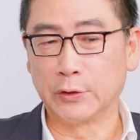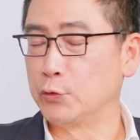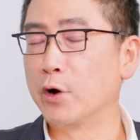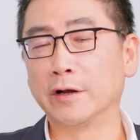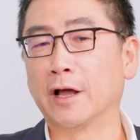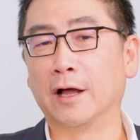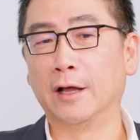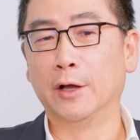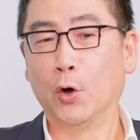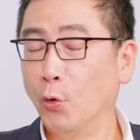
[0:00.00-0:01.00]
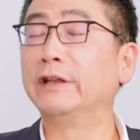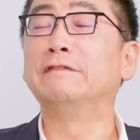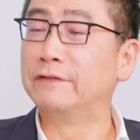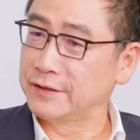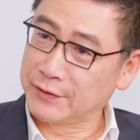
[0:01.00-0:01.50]
you are not only
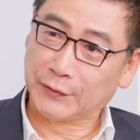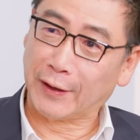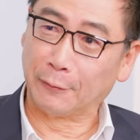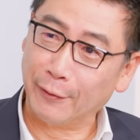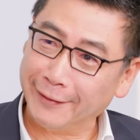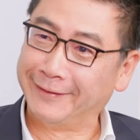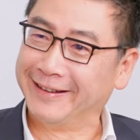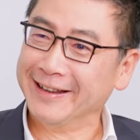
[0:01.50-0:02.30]
investing in Taiwan.